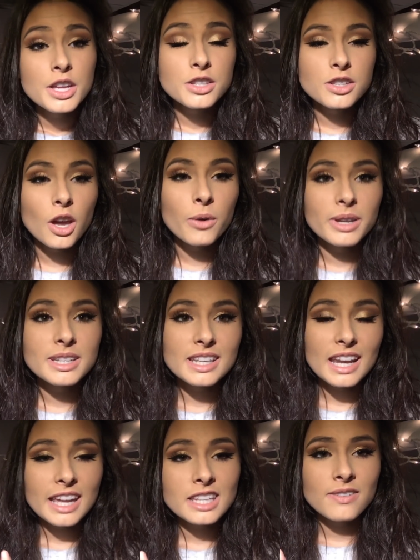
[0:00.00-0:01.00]
So in
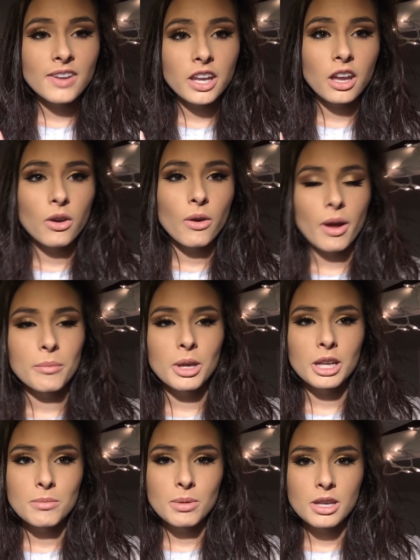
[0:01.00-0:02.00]
today's video I'm
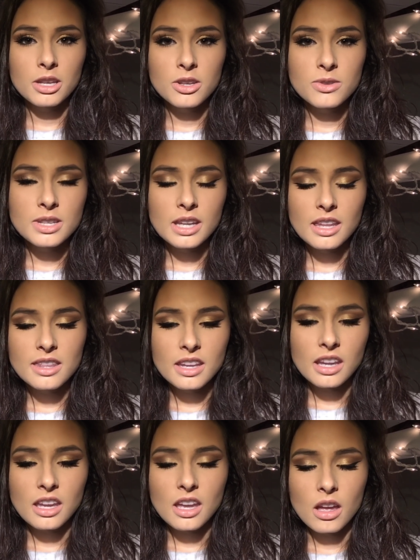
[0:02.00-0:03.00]
going to be using
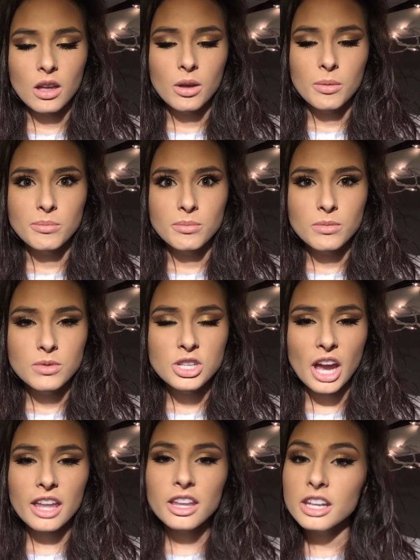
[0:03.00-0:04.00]
the
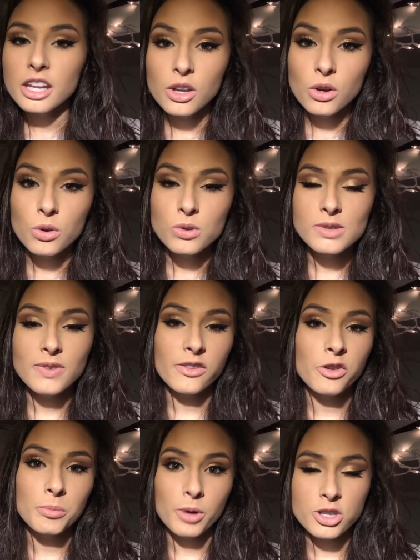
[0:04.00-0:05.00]
Jaclyn Hill's
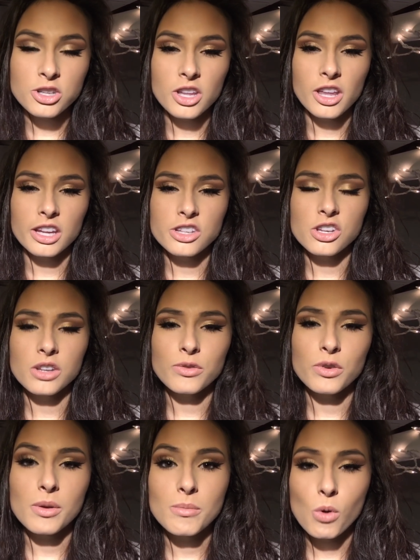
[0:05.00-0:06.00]
Favorite Brush Collection
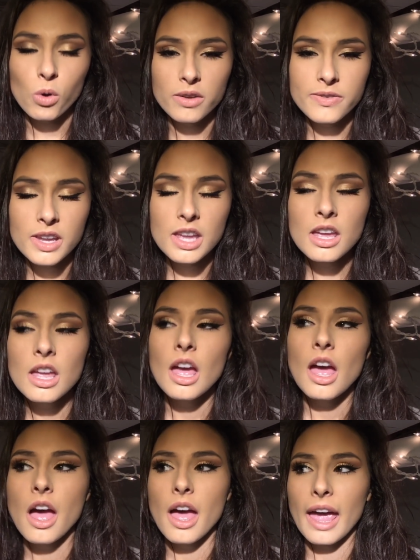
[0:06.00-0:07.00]
from Morphe.
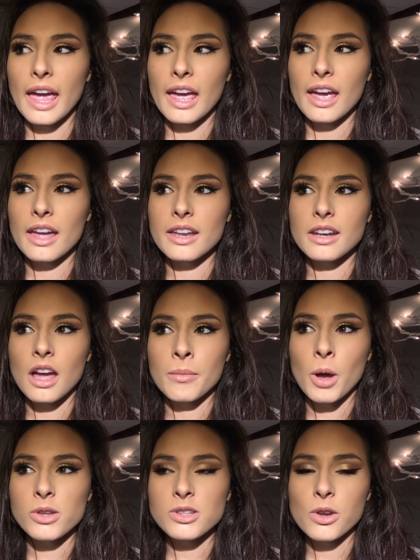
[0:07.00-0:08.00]
And I'm
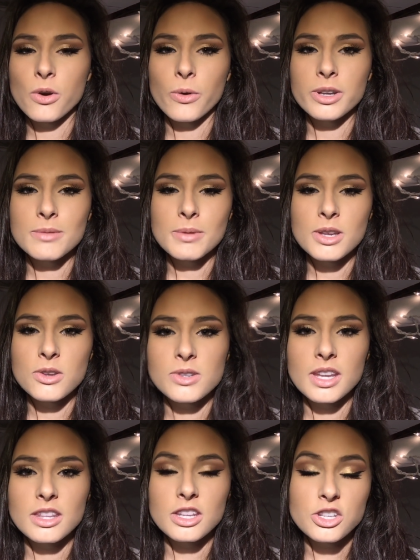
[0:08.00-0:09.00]
also going to be
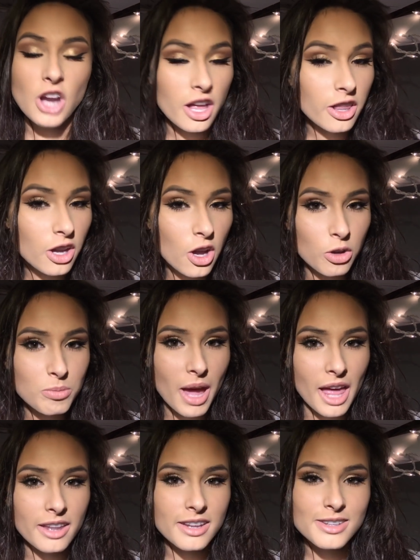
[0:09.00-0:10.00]
using the Chocolate Gold
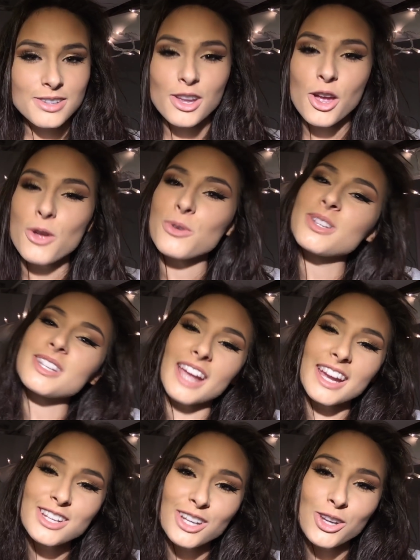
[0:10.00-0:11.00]
palette. So
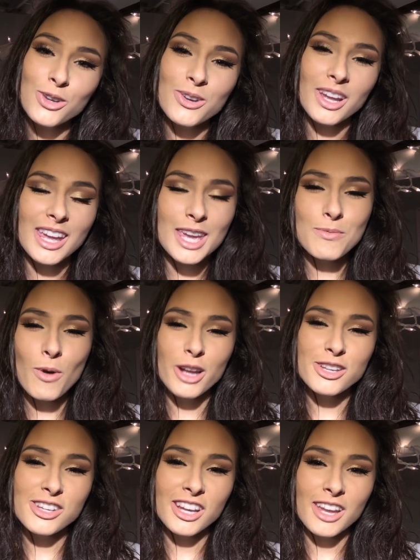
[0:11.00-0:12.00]
stay tuned and keep
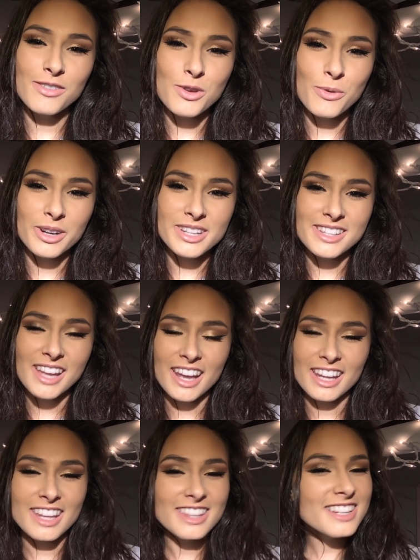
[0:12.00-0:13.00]
watching if you want to see how
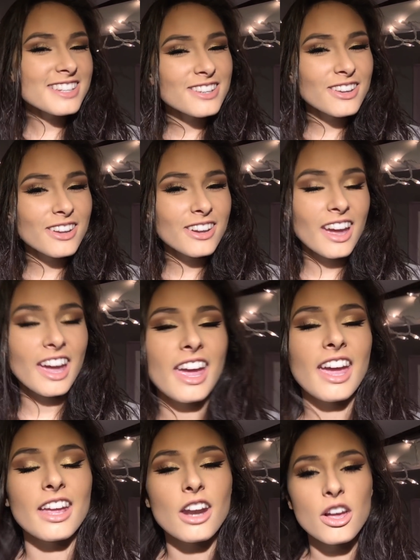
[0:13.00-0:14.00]
to get this look
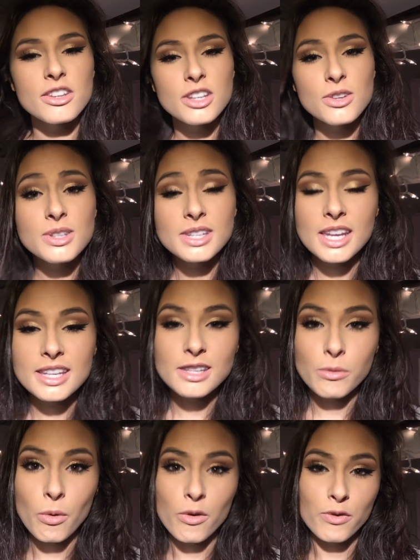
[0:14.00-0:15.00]
and also see
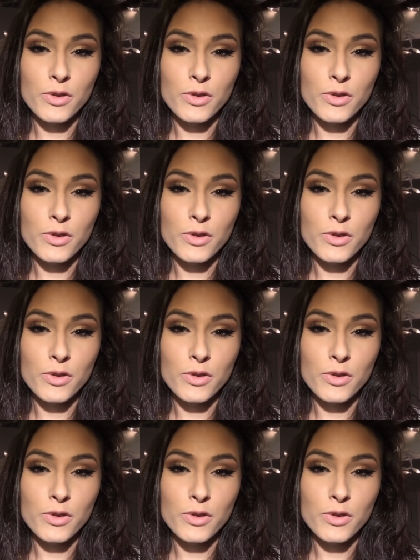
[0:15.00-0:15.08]
some of